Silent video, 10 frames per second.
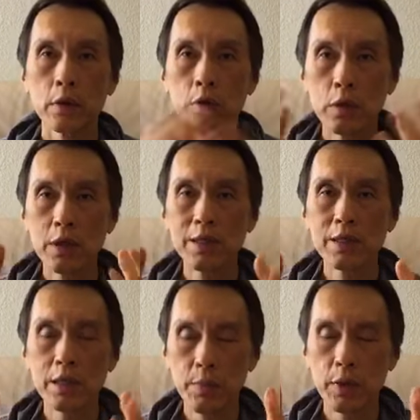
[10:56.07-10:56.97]
So this
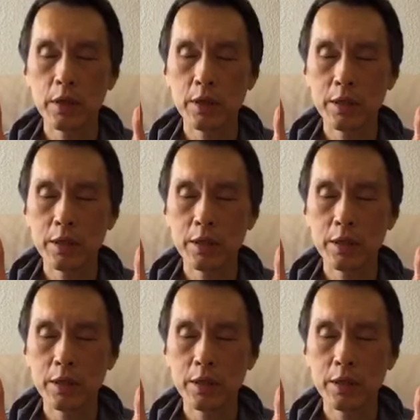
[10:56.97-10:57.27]
is about the